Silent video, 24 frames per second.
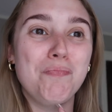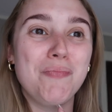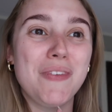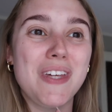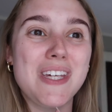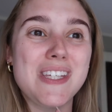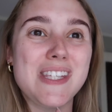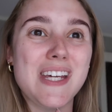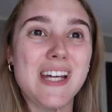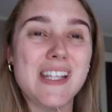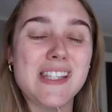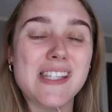
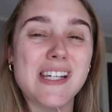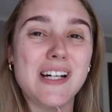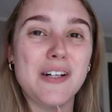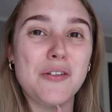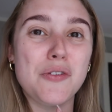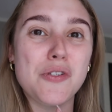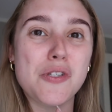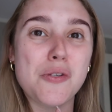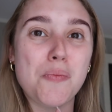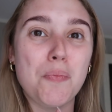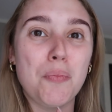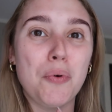because that
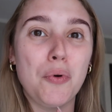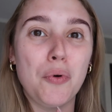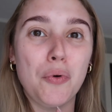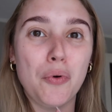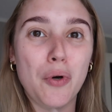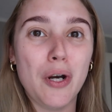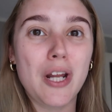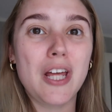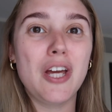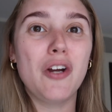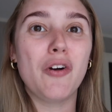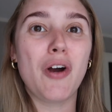sounds
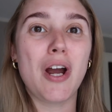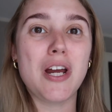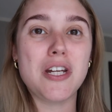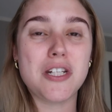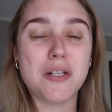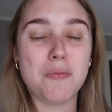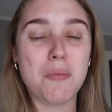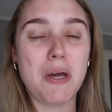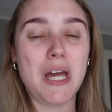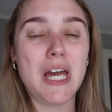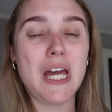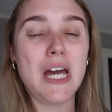pretty great
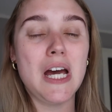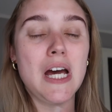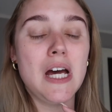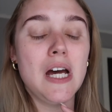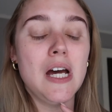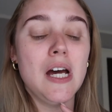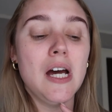to me.